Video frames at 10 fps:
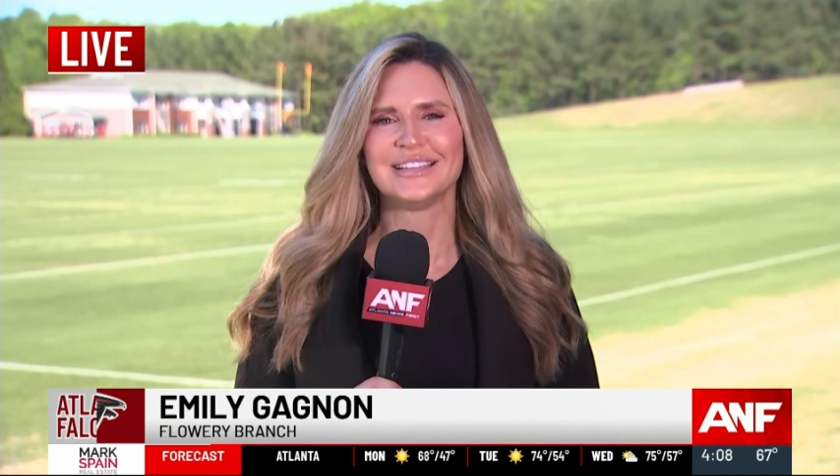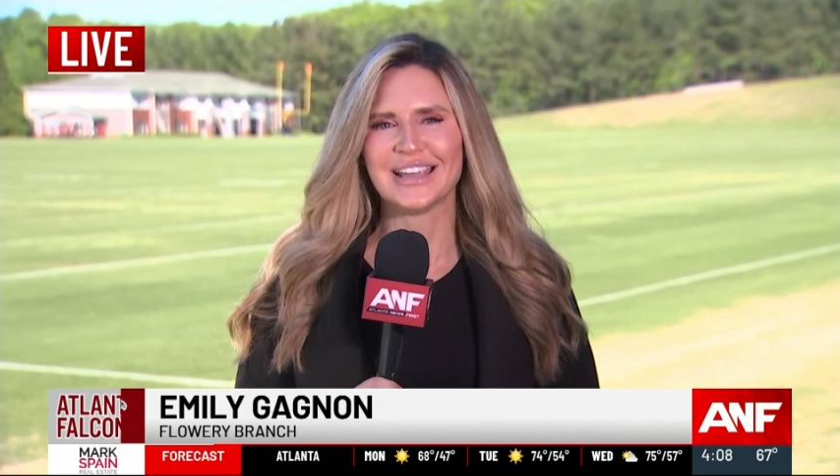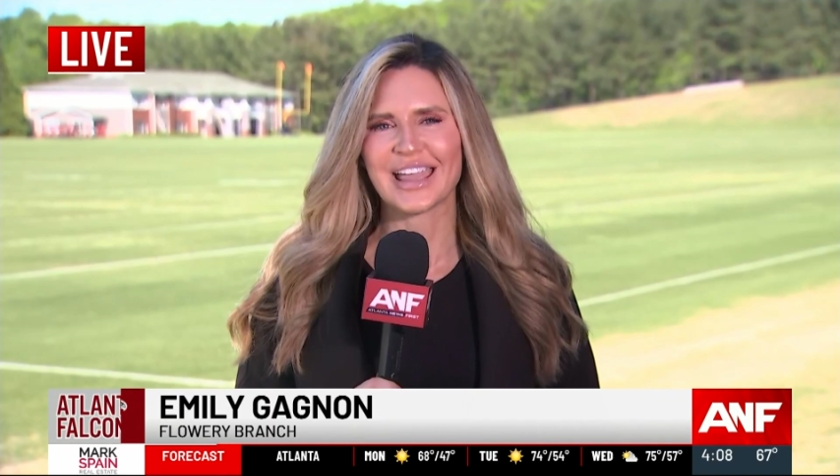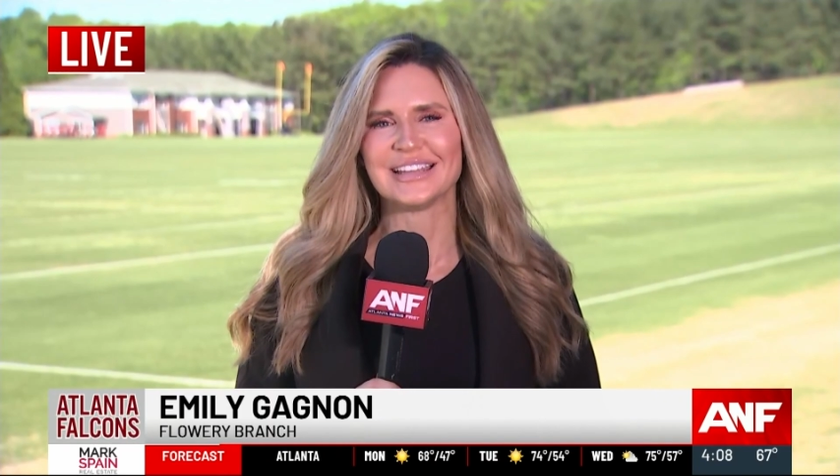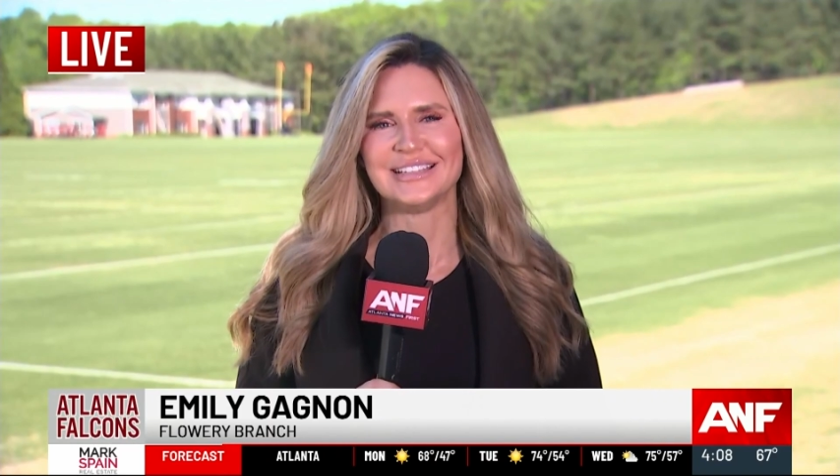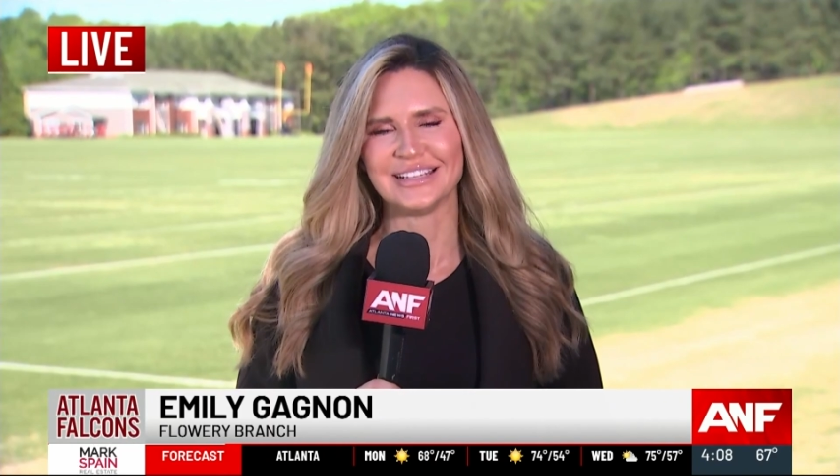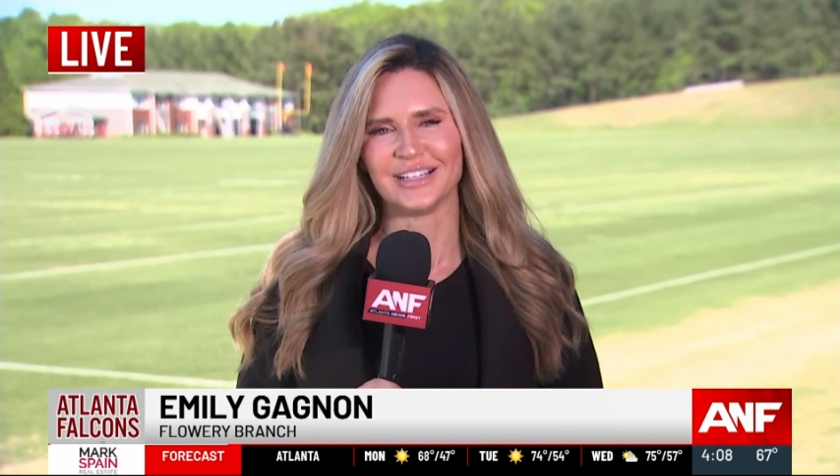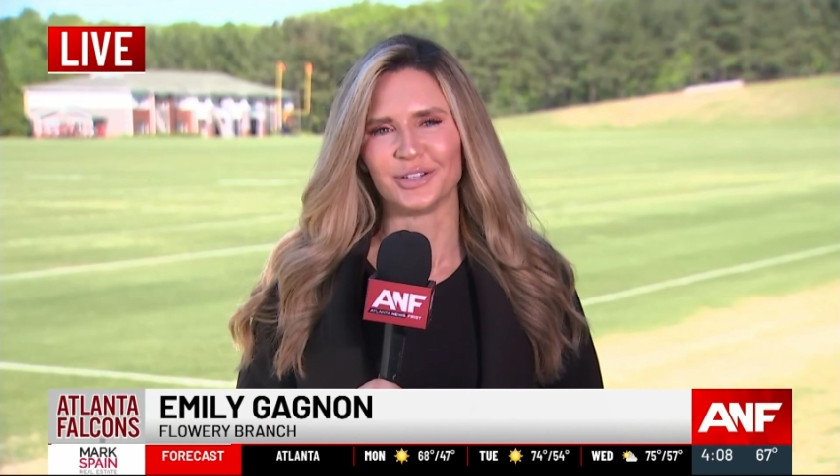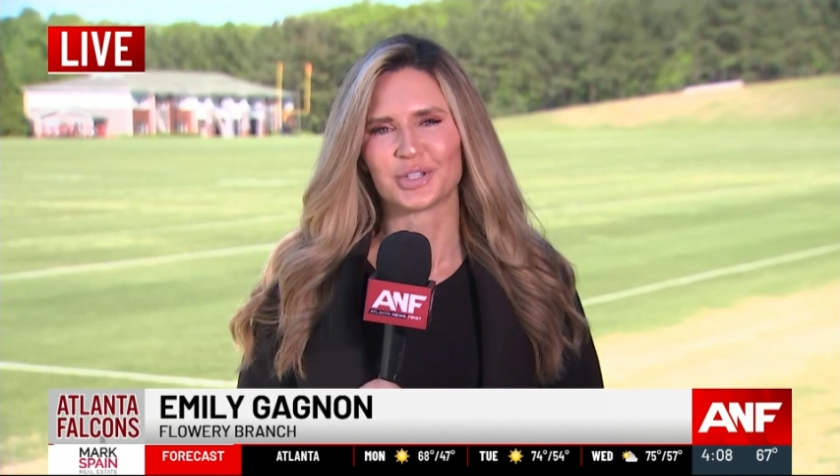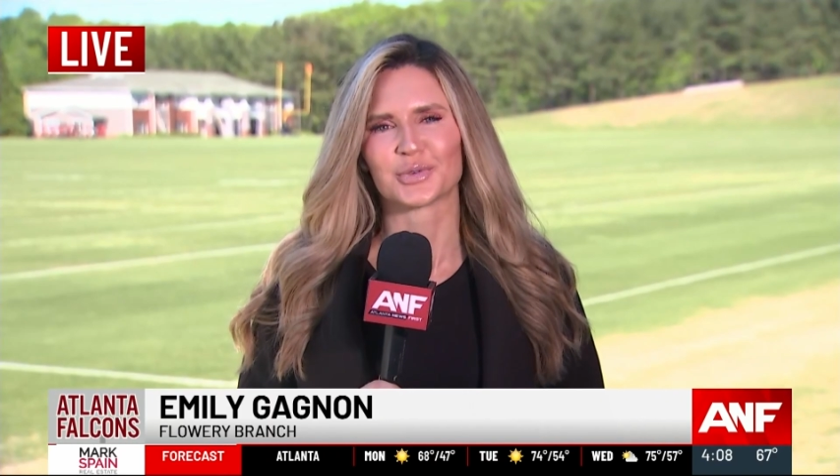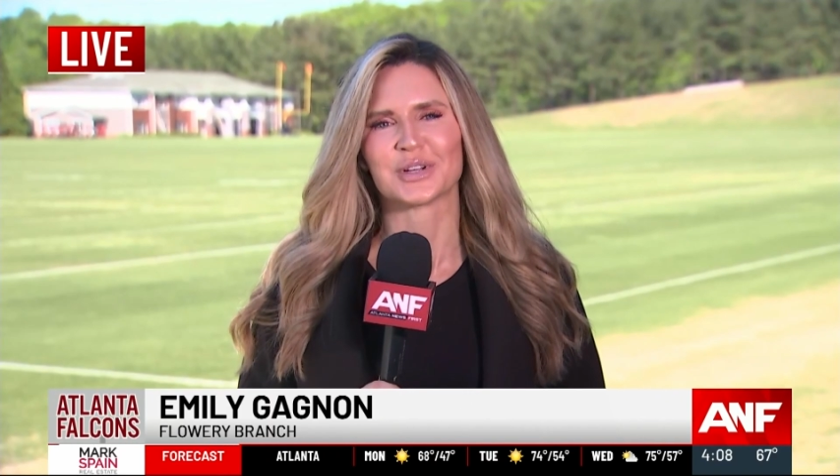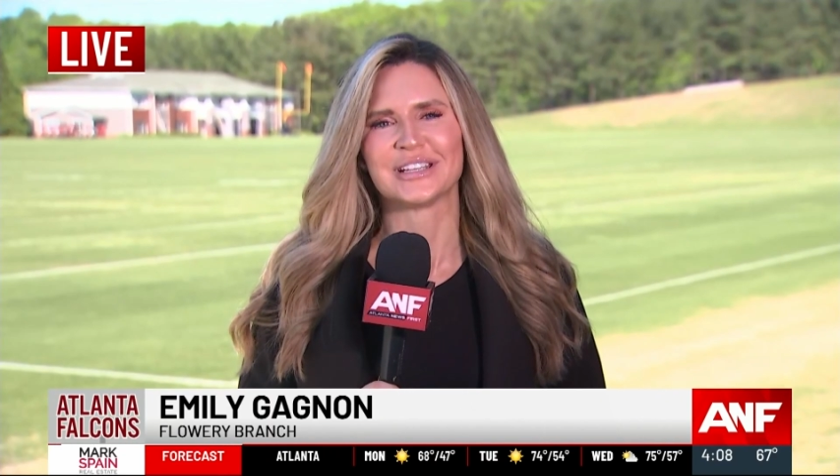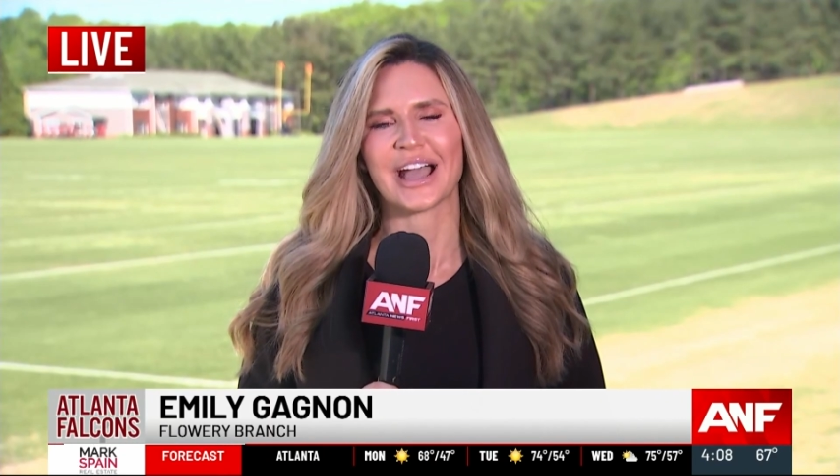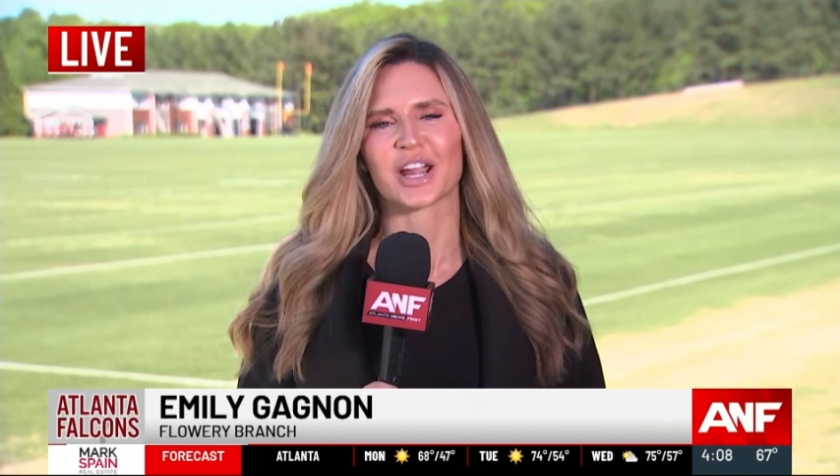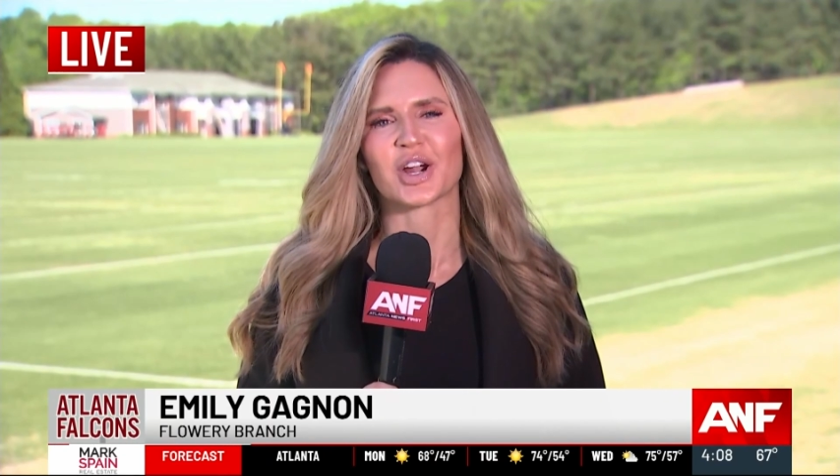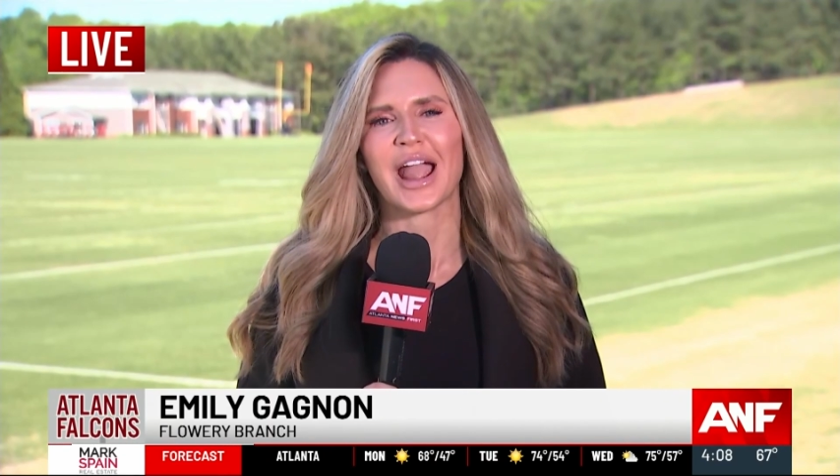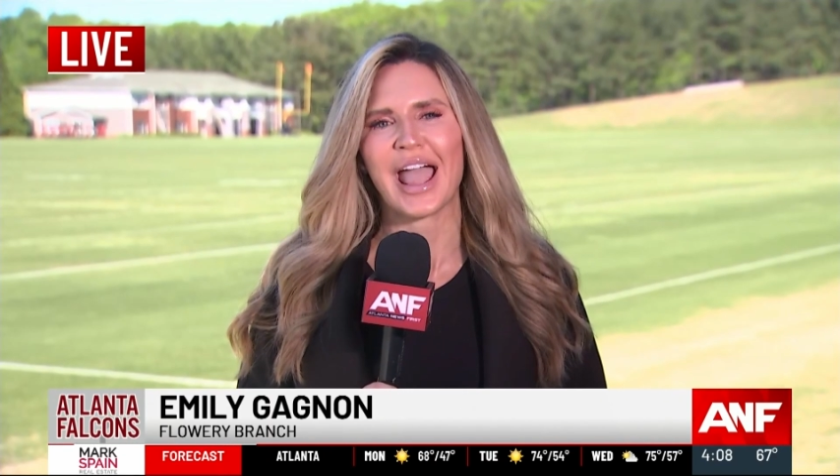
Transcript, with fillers: day deal to retire